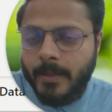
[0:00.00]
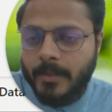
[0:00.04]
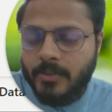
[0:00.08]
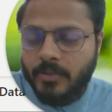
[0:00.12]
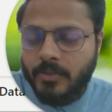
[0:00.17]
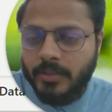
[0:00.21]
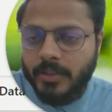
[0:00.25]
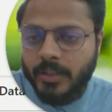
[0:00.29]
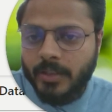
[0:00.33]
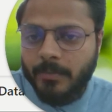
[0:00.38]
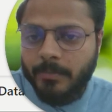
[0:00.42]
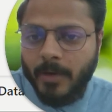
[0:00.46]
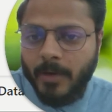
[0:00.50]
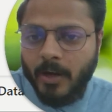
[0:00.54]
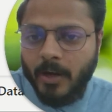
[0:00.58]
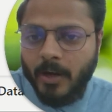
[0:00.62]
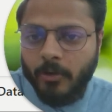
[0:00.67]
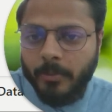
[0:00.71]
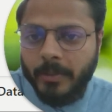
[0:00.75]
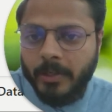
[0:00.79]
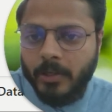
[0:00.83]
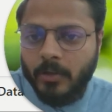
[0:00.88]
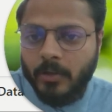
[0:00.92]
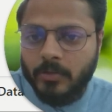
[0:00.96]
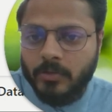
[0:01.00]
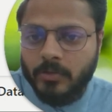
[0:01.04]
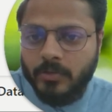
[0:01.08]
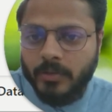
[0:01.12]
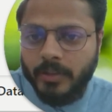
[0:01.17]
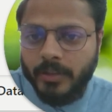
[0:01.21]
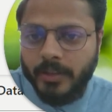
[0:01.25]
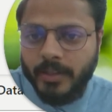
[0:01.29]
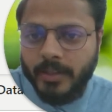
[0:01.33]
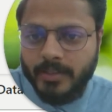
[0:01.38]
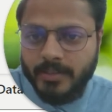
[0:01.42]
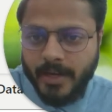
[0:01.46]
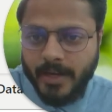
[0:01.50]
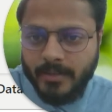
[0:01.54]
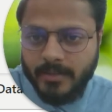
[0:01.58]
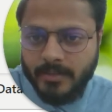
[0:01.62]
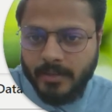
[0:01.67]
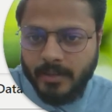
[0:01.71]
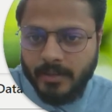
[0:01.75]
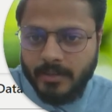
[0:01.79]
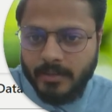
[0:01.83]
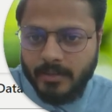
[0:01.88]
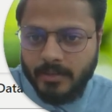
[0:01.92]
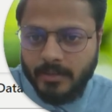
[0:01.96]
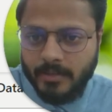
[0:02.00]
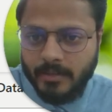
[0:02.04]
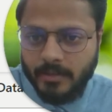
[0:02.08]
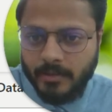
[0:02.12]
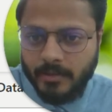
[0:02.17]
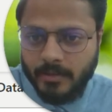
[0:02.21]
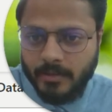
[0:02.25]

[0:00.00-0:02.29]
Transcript: so that Power BI also understands this.